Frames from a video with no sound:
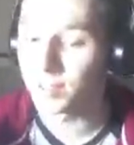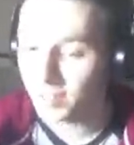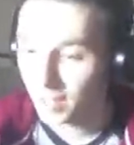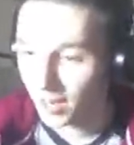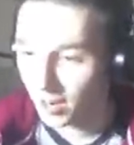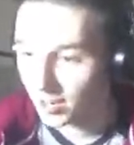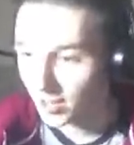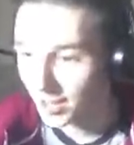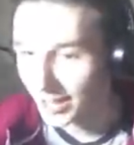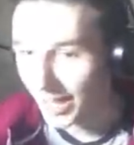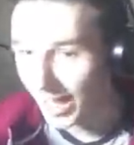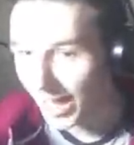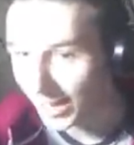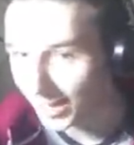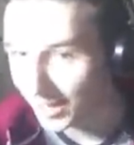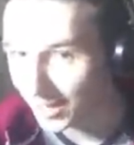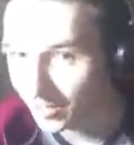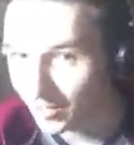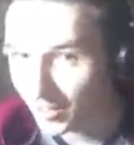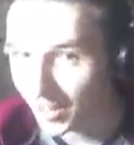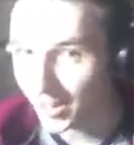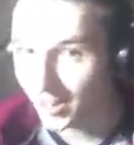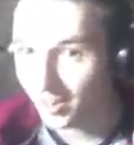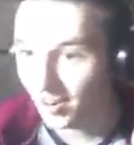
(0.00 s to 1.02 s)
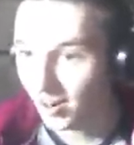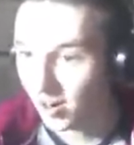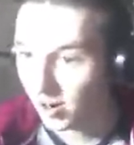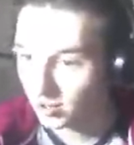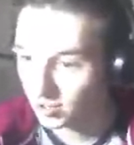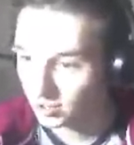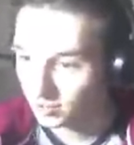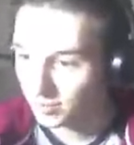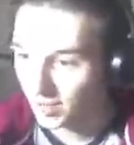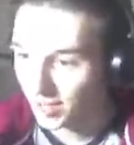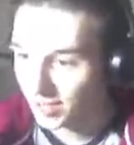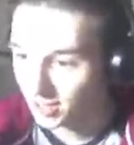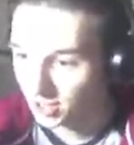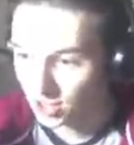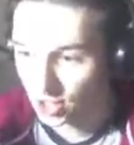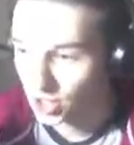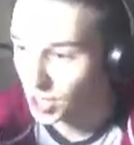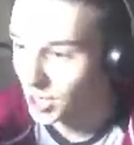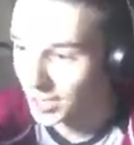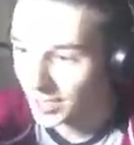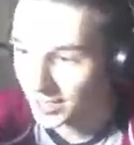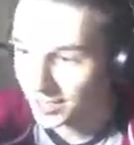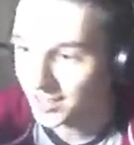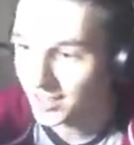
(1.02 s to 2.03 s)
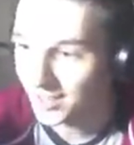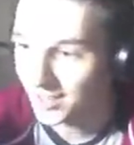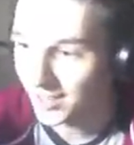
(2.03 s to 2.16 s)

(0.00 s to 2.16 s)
down like the elevator that she is.